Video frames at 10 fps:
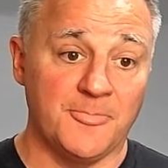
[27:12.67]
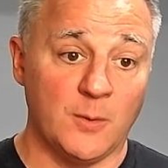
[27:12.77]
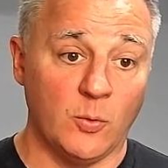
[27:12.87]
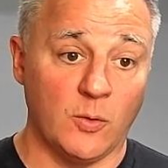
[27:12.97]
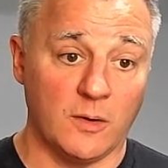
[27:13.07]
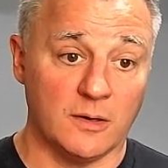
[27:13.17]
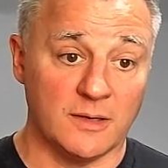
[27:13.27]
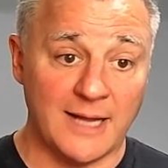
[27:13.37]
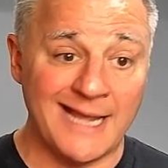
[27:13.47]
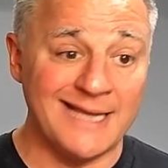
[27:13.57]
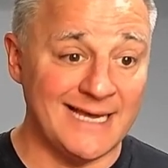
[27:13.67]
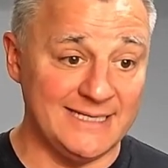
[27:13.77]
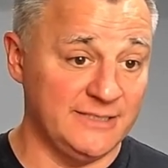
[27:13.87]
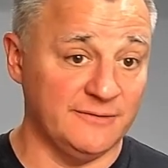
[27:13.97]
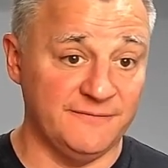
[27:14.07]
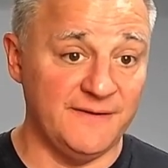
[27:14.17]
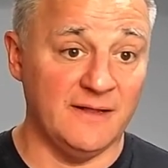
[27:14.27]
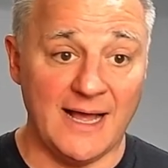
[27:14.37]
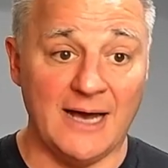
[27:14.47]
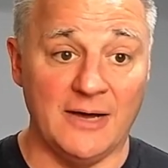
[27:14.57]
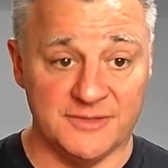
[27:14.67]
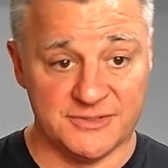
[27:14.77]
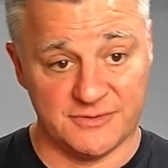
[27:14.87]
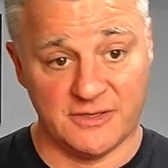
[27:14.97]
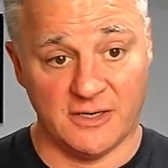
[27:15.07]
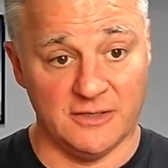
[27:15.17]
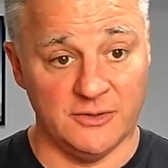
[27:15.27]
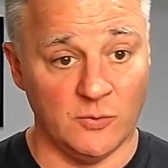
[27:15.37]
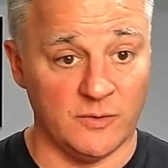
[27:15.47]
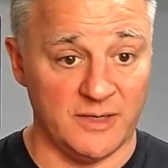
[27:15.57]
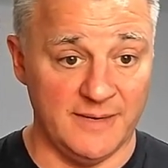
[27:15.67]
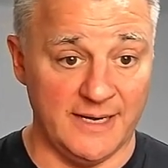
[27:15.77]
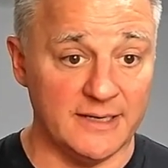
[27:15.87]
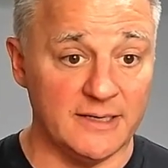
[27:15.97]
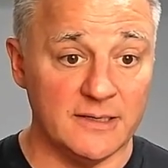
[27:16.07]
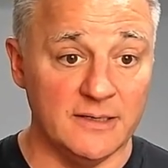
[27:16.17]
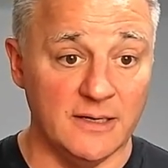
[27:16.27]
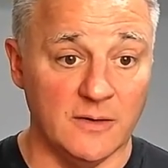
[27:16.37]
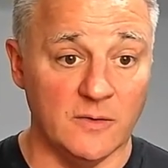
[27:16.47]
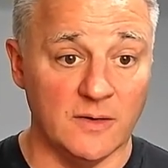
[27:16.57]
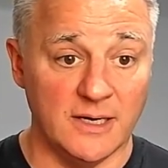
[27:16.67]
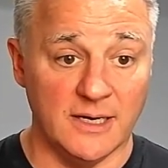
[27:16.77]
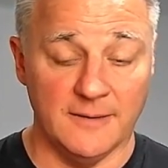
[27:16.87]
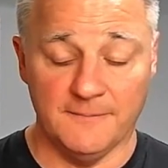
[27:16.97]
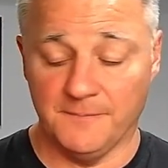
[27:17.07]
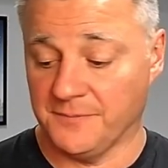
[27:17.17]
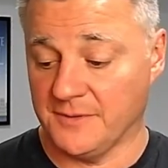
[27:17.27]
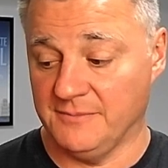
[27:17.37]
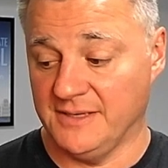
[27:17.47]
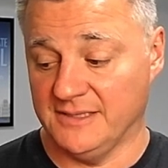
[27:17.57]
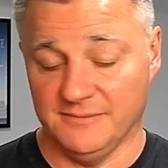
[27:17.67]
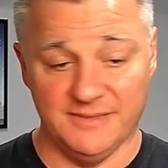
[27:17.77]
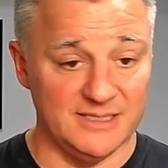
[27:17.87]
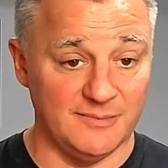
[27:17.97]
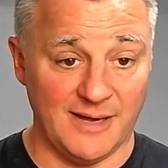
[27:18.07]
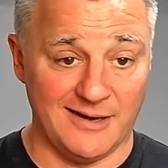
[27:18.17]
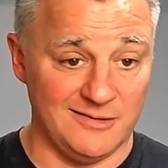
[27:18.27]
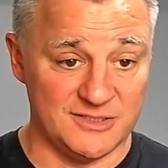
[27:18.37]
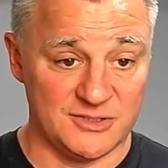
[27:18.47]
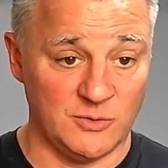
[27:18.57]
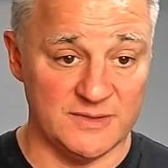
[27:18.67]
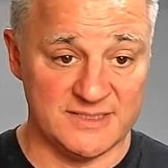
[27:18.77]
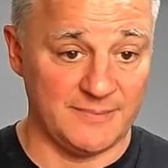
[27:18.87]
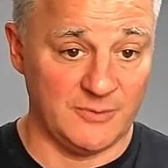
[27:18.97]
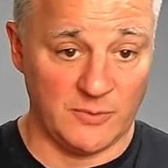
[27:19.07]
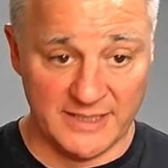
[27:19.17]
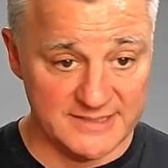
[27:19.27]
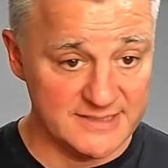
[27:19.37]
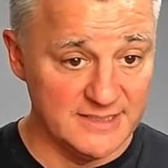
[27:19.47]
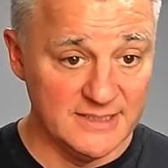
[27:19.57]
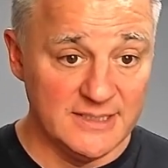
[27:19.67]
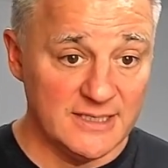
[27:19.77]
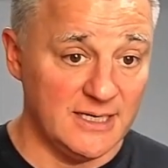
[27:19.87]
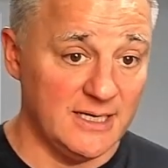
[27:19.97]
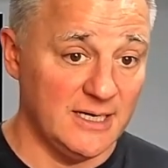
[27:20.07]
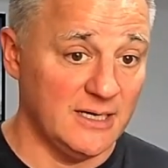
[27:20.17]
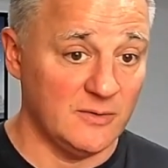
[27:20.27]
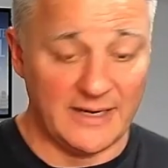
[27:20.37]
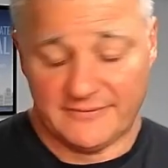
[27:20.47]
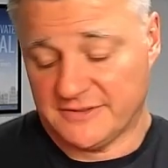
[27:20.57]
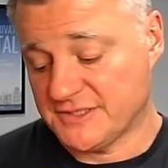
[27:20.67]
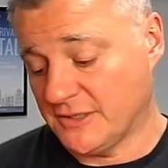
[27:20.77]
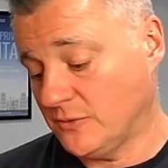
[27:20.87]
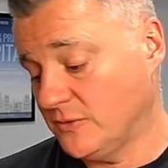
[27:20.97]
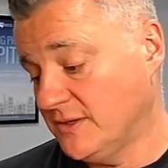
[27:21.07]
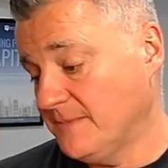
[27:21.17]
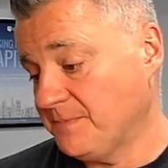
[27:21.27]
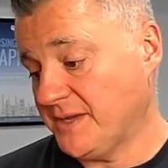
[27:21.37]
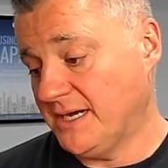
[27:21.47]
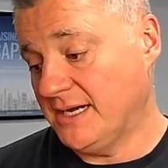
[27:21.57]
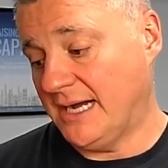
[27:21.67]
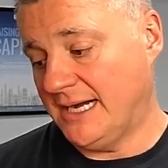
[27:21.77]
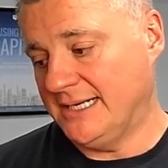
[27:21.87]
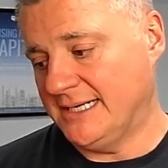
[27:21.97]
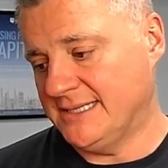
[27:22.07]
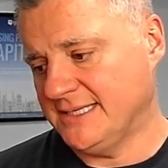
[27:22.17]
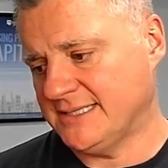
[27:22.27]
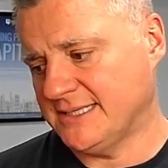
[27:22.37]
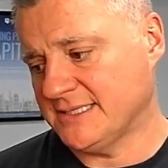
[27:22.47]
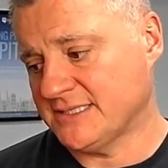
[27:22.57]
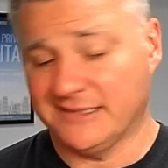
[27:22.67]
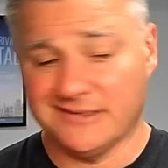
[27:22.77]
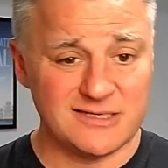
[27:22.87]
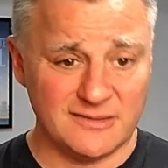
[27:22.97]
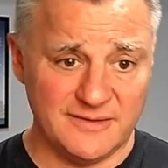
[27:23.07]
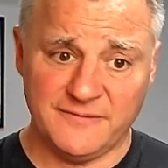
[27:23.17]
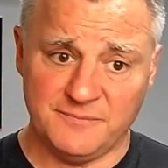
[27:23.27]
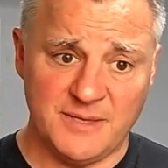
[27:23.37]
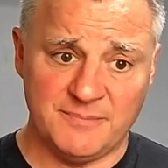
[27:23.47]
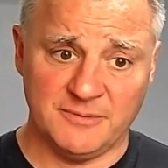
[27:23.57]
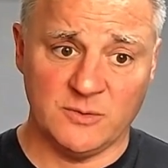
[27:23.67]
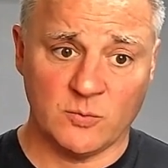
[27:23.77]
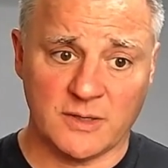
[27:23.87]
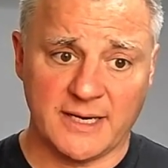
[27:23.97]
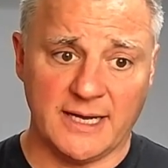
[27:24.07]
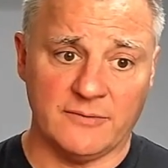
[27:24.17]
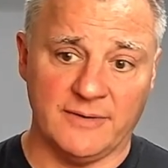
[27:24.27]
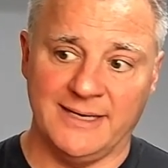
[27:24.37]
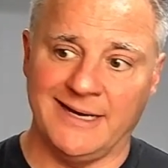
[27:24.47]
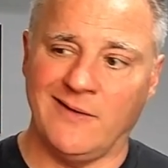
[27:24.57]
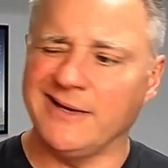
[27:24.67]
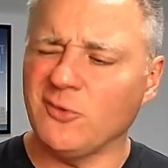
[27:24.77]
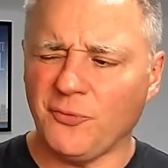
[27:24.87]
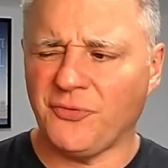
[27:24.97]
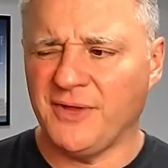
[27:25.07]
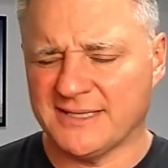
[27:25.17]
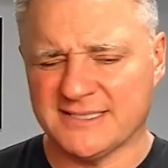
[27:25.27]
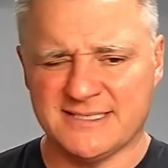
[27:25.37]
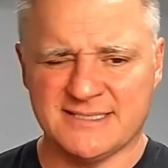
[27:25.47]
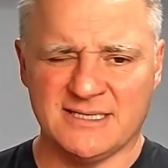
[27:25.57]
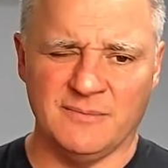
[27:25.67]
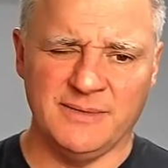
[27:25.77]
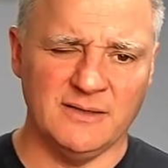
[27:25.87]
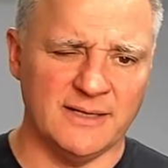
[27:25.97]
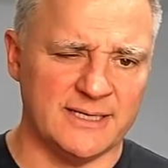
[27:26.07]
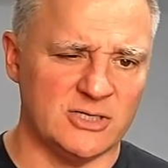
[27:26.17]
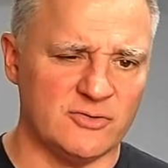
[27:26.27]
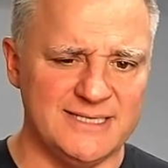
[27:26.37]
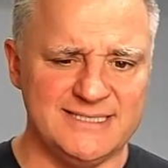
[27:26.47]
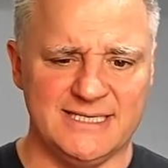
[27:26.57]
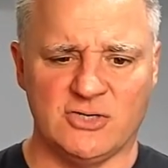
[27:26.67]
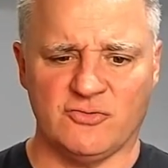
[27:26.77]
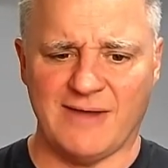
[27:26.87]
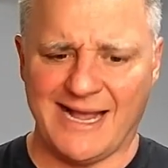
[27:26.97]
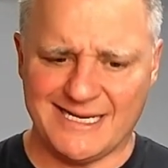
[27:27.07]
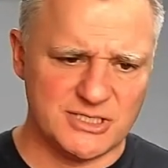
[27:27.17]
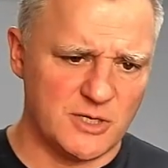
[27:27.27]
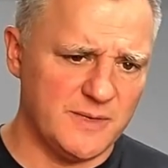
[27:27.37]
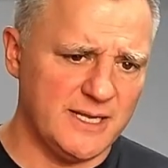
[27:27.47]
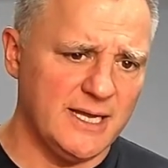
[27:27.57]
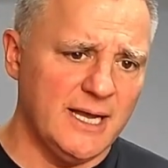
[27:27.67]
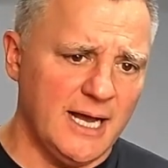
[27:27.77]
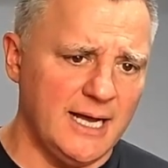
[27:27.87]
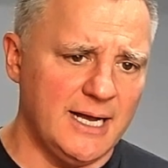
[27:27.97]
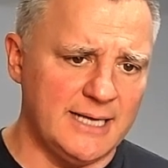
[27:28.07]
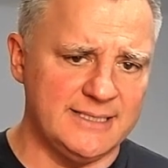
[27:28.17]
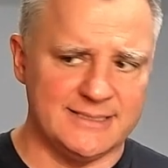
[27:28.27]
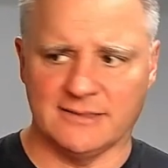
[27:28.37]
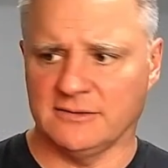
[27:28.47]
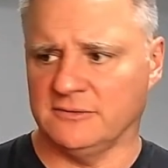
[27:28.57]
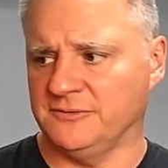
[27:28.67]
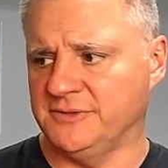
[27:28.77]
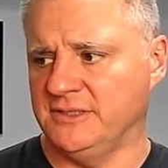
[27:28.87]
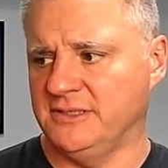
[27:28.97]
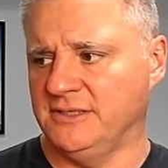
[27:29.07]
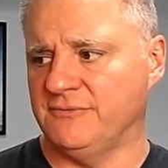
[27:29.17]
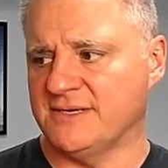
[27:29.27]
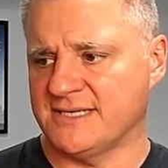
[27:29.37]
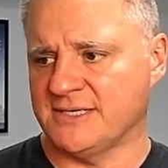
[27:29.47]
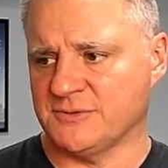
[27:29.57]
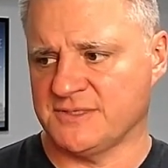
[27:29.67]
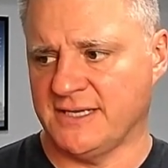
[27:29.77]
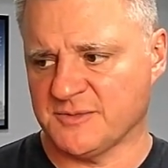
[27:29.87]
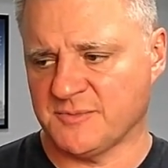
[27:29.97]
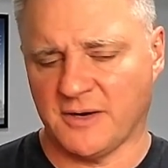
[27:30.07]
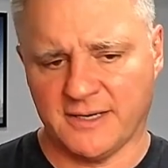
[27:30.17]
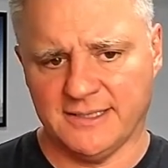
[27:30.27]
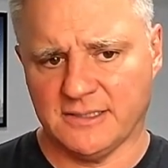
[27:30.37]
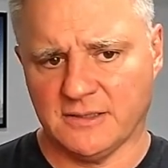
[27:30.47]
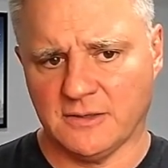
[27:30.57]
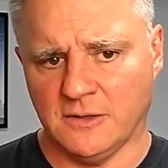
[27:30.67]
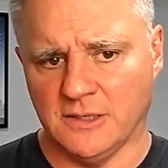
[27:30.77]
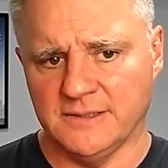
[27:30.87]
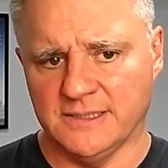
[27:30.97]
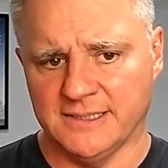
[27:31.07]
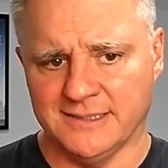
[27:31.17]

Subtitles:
or hey, that deal fell out. Disregard. Don't worry about it. Me and the buyer are just going separate ways, whatever." So. I think that things, and there's even people in workout right now. I don't think this is going to be like a crazy crash, Jeremy. I think that the residential sales market on